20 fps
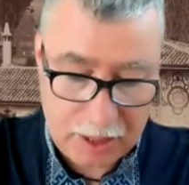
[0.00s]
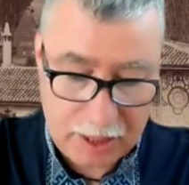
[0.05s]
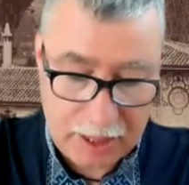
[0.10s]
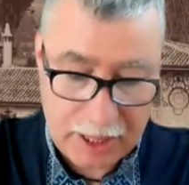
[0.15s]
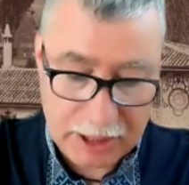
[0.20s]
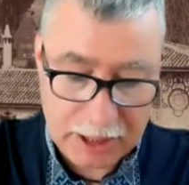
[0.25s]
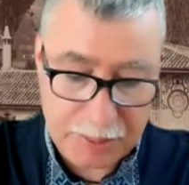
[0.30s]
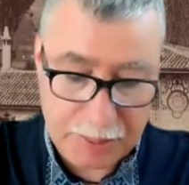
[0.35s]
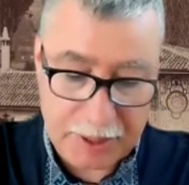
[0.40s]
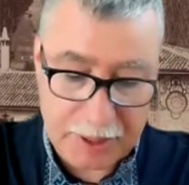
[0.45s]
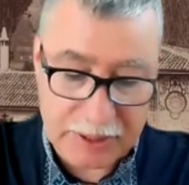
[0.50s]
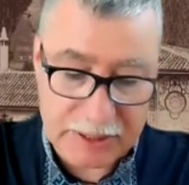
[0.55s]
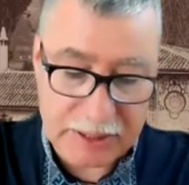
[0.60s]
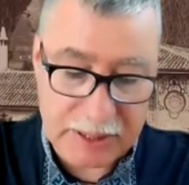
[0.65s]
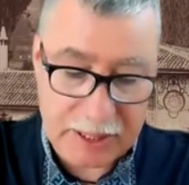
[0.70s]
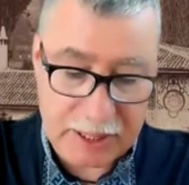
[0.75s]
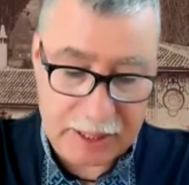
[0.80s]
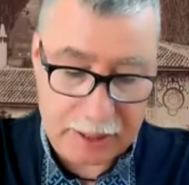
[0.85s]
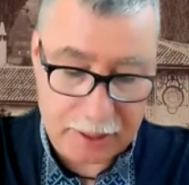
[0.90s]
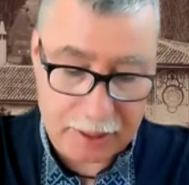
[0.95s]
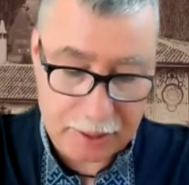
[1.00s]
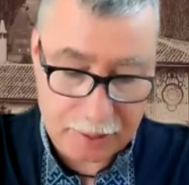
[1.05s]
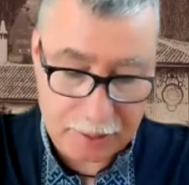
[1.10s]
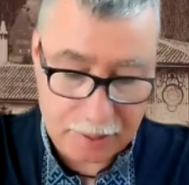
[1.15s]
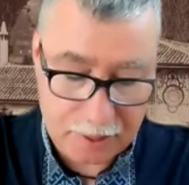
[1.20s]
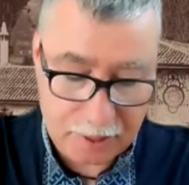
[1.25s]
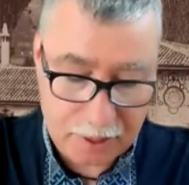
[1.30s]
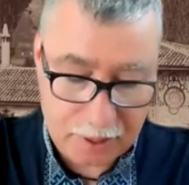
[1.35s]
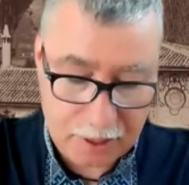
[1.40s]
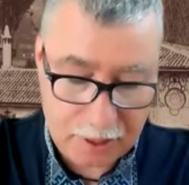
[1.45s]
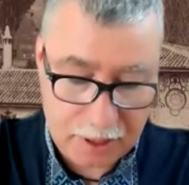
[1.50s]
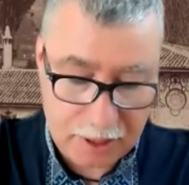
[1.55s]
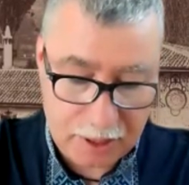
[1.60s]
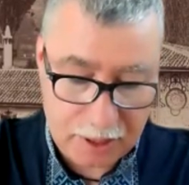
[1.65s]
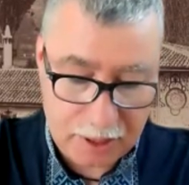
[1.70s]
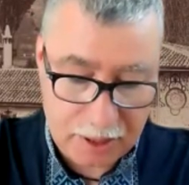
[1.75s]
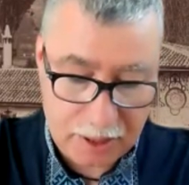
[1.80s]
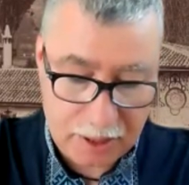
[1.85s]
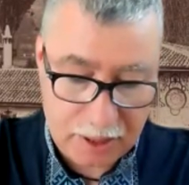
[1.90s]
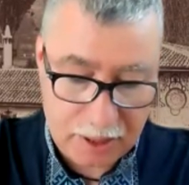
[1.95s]
Experts say
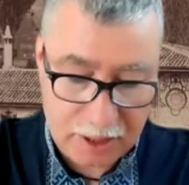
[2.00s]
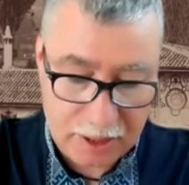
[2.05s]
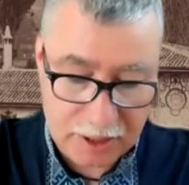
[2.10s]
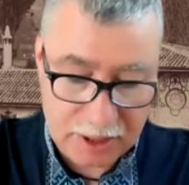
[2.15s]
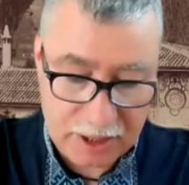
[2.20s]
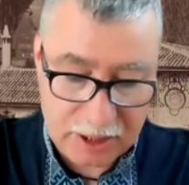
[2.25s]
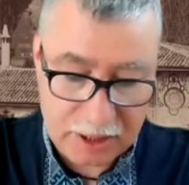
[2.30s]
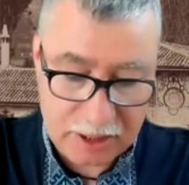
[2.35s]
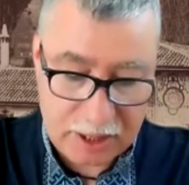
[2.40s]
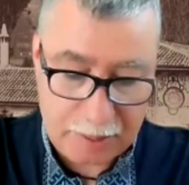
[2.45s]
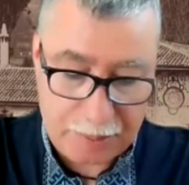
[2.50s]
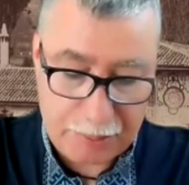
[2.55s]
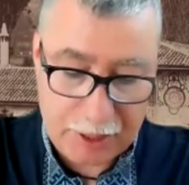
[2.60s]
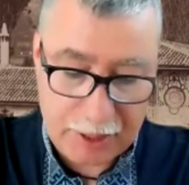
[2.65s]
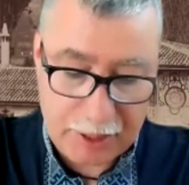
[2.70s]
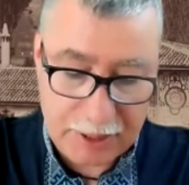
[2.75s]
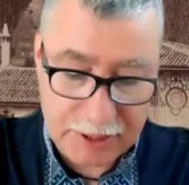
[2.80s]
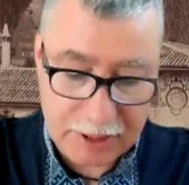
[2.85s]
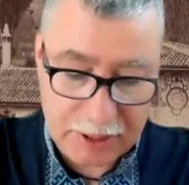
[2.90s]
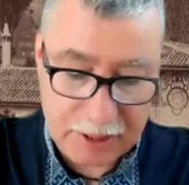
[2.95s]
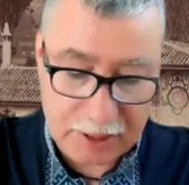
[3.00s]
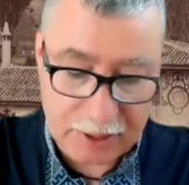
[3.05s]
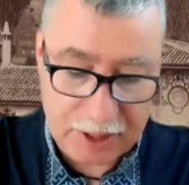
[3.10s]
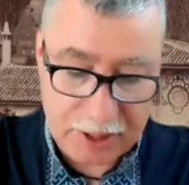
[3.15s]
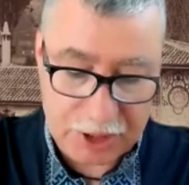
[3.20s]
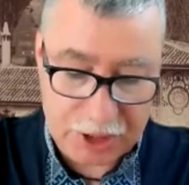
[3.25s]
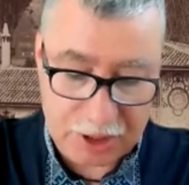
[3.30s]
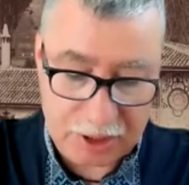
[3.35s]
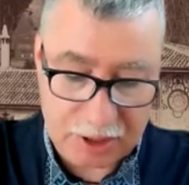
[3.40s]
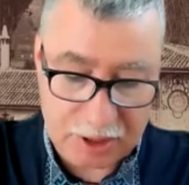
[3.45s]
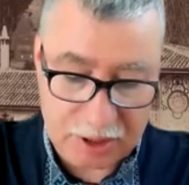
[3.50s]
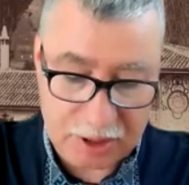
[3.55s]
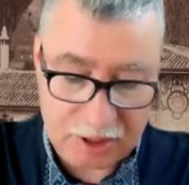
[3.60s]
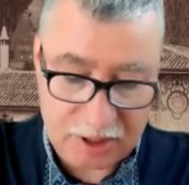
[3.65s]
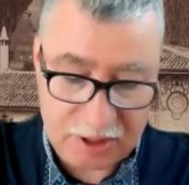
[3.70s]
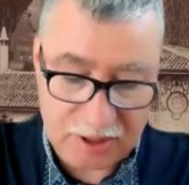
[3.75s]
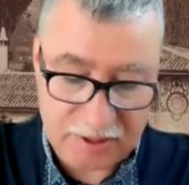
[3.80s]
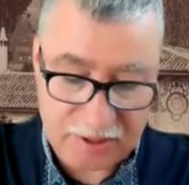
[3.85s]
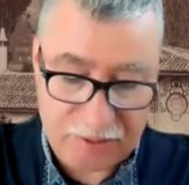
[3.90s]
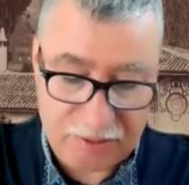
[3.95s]
that a political nation
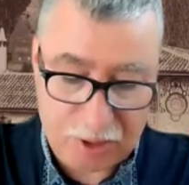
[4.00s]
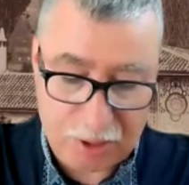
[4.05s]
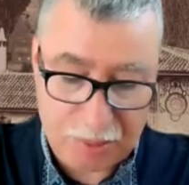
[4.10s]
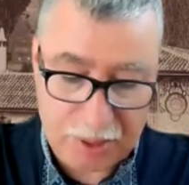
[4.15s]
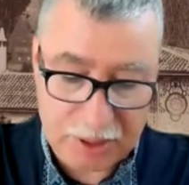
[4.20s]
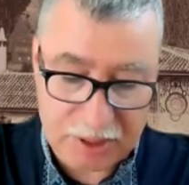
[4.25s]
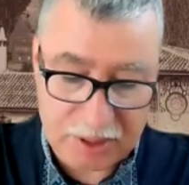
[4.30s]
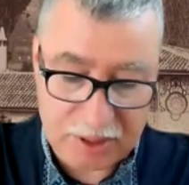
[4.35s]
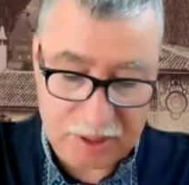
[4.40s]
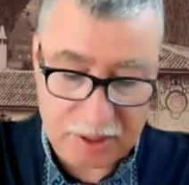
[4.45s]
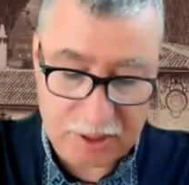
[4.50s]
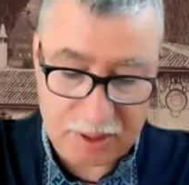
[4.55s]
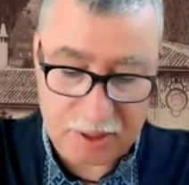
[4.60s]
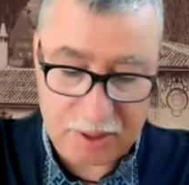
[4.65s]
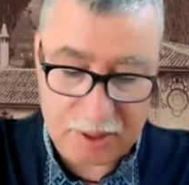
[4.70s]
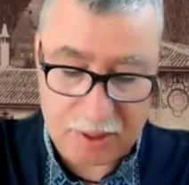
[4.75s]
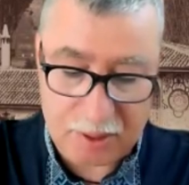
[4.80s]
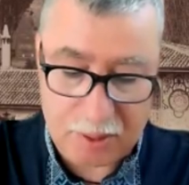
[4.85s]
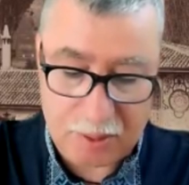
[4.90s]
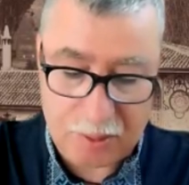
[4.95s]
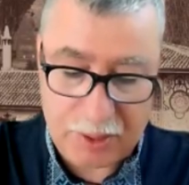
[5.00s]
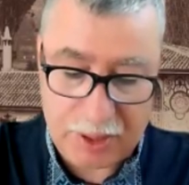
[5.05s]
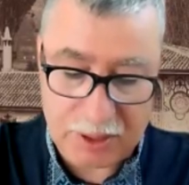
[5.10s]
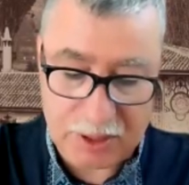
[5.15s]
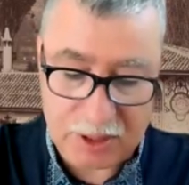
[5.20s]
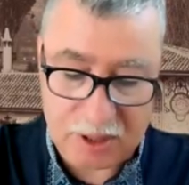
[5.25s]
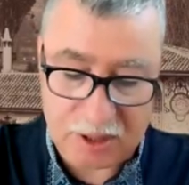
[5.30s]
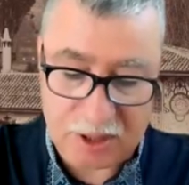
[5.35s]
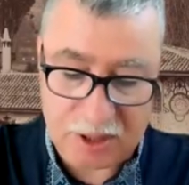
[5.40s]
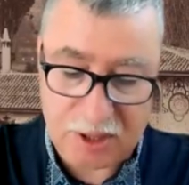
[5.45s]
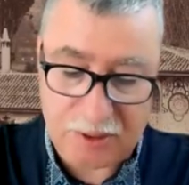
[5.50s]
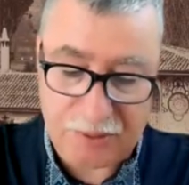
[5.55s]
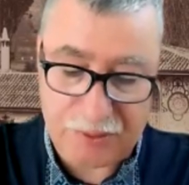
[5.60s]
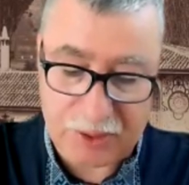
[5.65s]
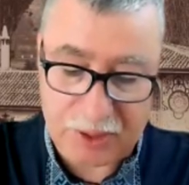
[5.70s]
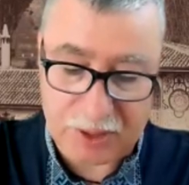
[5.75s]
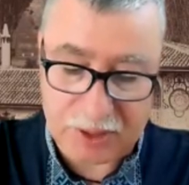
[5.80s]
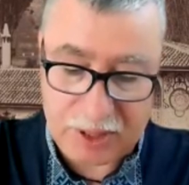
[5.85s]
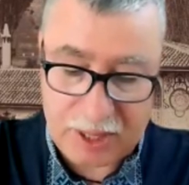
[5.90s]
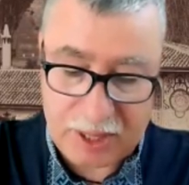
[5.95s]
is formed when
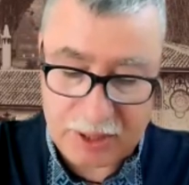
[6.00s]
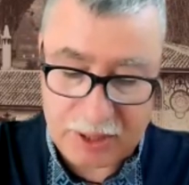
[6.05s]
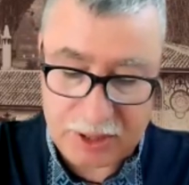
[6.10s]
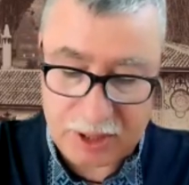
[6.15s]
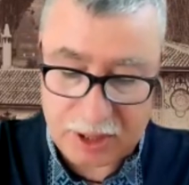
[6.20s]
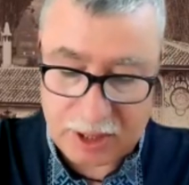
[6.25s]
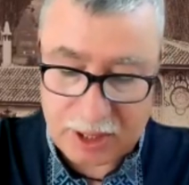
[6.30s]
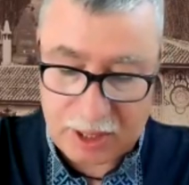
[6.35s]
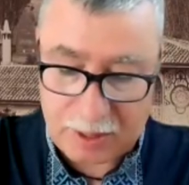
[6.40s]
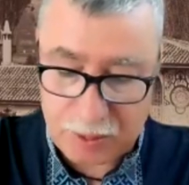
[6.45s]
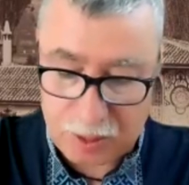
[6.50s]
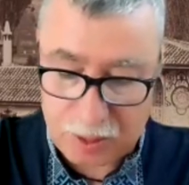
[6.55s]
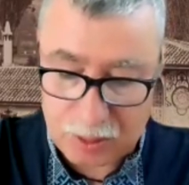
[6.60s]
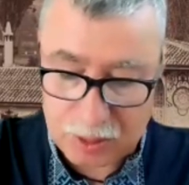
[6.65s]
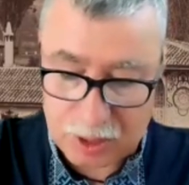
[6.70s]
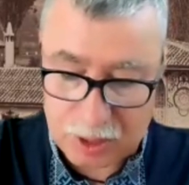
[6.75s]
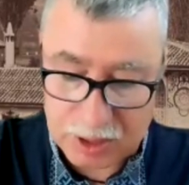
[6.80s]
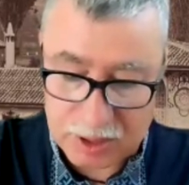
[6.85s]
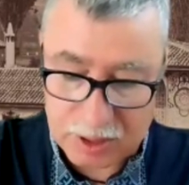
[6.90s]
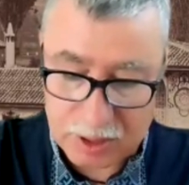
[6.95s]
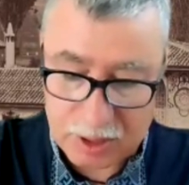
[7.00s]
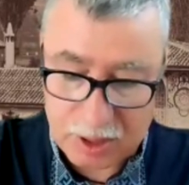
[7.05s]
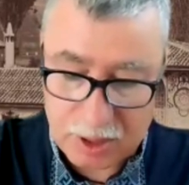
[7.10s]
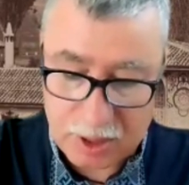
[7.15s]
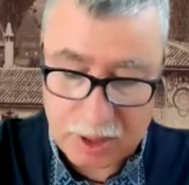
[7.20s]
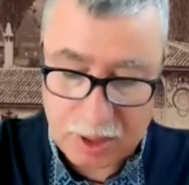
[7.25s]
different ethnic communities